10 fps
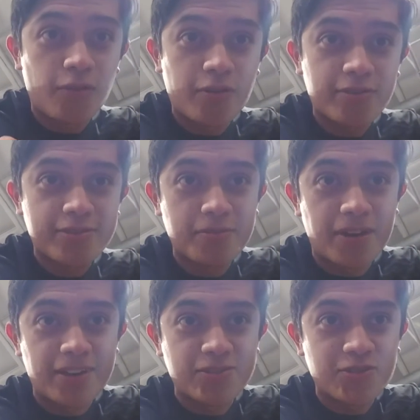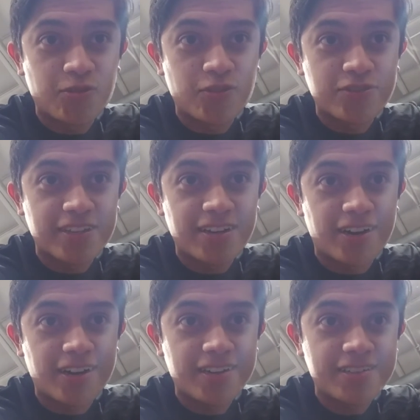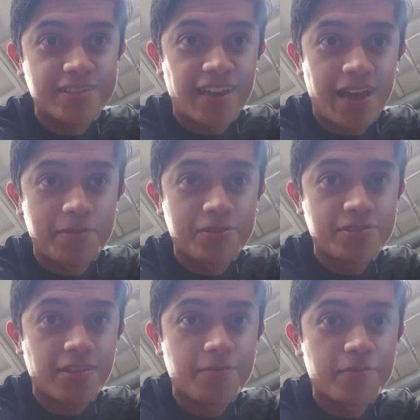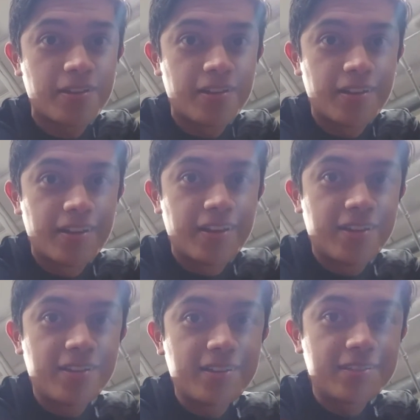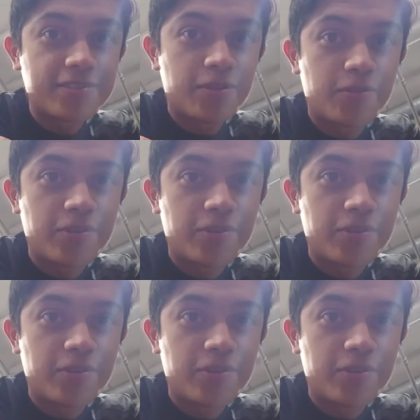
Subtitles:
focus on my shoulders and not damage them. So